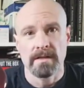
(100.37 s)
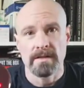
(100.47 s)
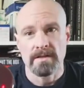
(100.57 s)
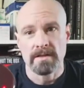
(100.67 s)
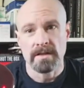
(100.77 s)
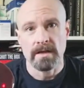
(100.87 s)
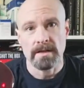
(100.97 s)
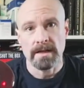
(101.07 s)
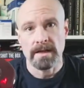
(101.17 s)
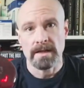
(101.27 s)
This is
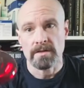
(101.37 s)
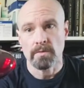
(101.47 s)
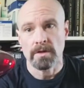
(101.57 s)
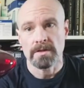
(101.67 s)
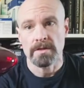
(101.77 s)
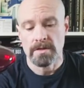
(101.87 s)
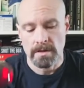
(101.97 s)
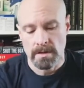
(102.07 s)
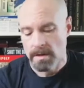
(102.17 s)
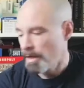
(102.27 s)
slightly less wattage,
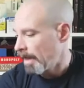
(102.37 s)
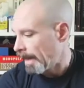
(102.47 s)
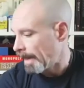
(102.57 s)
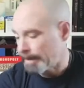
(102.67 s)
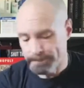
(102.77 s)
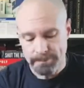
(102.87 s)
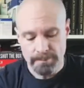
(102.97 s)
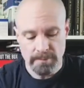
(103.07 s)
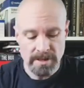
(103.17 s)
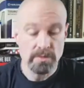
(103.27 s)

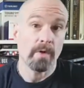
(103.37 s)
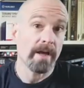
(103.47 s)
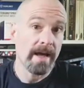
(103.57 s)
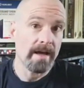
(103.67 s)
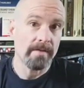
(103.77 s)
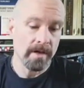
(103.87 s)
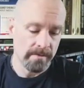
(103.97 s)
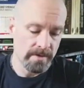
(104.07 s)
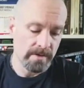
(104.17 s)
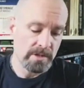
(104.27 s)
but it's what I have
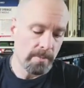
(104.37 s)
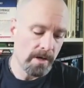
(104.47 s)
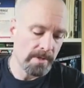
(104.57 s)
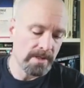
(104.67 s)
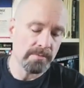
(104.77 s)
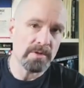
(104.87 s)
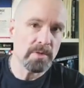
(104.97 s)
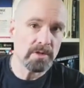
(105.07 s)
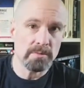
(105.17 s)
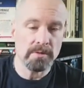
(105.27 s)
after experimenting with
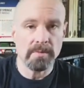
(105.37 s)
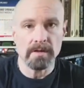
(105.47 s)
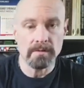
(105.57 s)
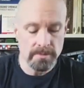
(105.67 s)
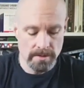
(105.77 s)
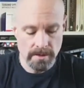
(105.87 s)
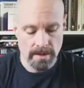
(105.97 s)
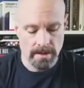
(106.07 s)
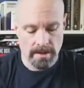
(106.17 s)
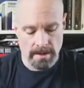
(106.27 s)
multiple bulbs,
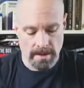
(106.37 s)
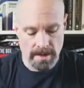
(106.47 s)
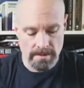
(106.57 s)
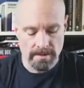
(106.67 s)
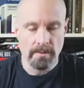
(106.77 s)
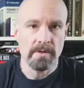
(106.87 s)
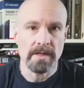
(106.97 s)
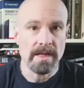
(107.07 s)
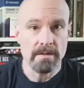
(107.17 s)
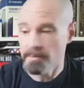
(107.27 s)
and I wanted to
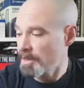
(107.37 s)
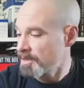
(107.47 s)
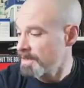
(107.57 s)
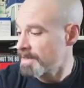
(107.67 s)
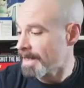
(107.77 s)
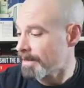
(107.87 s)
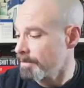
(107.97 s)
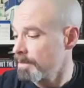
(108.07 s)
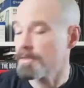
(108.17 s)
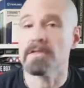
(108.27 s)
keep the budget down,
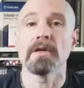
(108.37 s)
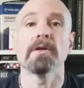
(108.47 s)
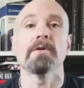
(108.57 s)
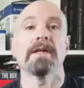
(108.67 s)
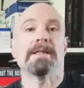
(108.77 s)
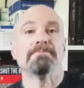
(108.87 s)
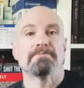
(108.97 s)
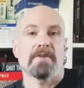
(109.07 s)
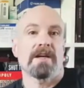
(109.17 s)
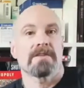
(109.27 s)
so
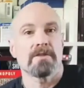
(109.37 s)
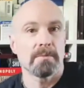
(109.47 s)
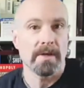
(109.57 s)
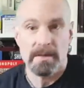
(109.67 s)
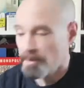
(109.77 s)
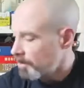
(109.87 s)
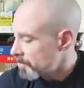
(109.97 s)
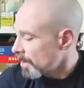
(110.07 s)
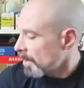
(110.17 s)
I had to stop buying bulbs.